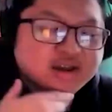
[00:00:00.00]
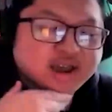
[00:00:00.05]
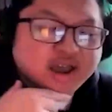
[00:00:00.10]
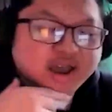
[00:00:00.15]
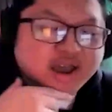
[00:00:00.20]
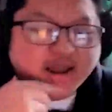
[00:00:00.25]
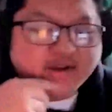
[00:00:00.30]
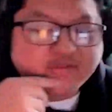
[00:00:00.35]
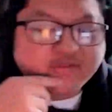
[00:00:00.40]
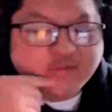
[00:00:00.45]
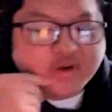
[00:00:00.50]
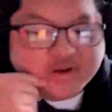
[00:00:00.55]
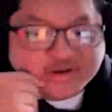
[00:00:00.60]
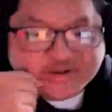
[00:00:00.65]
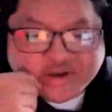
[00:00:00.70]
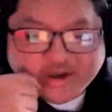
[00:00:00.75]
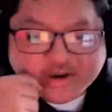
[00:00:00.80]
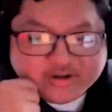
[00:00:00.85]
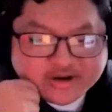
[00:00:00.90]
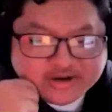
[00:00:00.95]
And I've read in
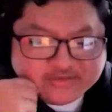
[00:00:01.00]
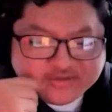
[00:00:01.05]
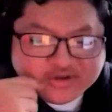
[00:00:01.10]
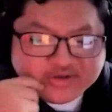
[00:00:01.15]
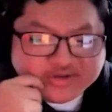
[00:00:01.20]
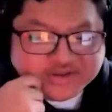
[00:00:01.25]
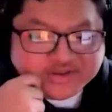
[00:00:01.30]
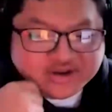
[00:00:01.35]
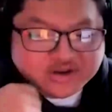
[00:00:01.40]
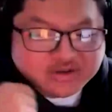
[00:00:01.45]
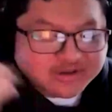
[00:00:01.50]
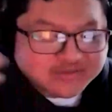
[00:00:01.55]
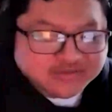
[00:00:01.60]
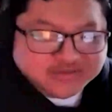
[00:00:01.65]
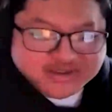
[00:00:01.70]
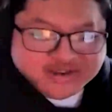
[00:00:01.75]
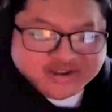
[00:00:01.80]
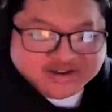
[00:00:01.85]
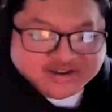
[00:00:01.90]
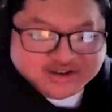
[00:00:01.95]
other interviews too. I've
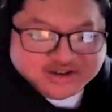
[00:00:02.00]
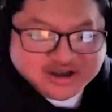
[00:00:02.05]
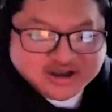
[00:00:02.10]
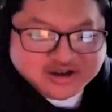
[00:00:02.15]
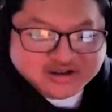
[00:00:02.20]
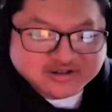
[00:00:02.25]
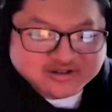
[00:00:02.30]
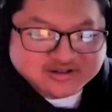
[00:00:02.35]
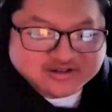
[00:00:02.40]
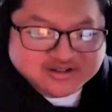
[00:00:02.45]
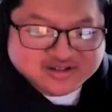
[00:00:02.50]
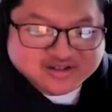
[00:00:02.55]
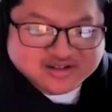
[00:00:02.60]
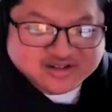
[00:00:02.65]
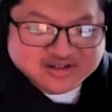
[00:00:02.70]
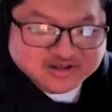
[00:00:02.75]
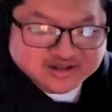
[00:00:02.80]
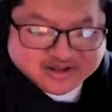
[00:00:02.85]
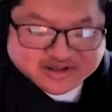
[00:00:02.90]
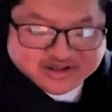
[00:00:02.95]
seen,
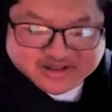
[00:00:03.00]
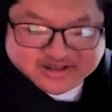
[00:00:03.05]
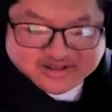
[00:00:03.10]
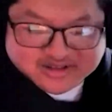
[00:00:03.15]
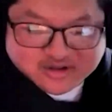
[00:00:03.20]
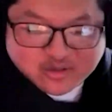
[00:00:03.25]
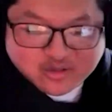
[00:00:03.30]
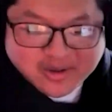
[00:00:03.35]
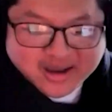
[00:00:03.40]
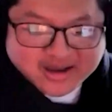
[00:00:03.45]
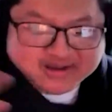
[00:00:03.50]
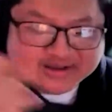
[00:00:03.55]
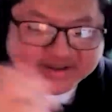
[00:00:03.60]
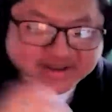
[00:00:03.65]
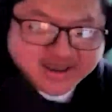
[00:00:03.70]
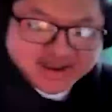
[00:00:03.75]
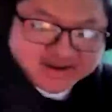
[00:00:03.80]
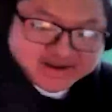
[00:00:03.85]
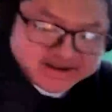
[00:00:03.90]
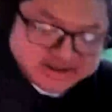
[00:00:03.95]
like let's go back to
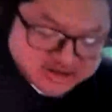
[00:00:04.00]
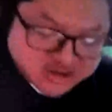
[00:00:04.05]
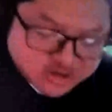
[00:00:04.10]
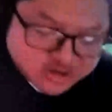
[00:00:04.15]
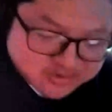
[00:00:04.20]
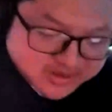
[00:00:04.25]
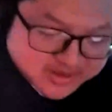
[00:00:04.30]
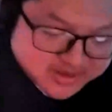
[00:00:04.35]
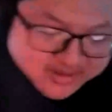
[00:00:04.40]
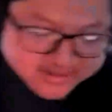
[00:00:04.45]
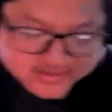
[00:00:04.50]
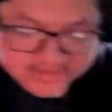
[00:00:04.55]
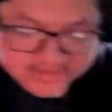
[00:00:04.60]
Haiti a little bit.